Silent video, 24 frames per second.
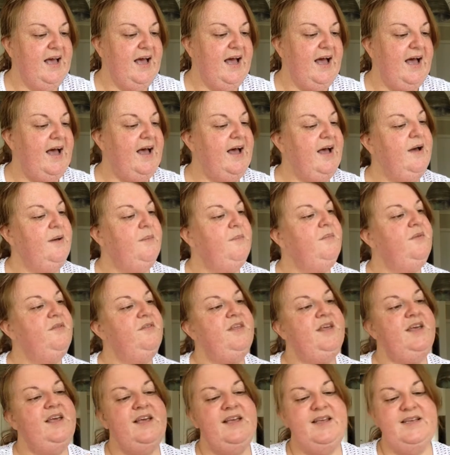
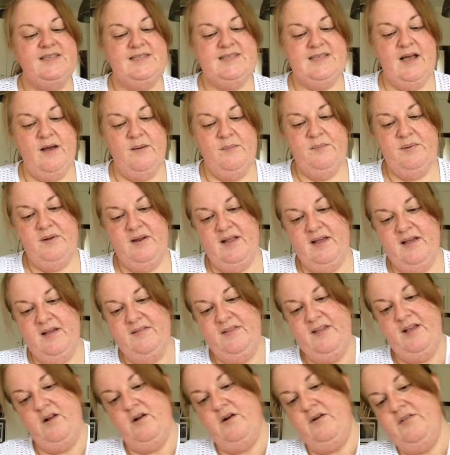The sampler
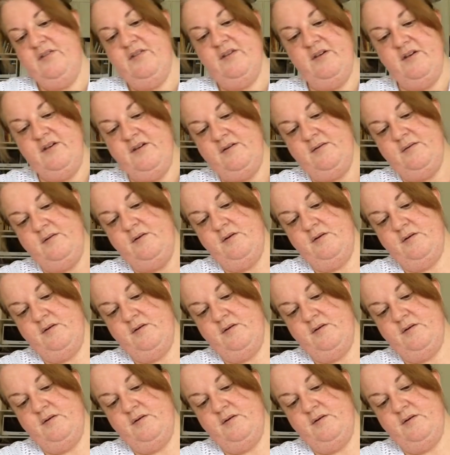that got the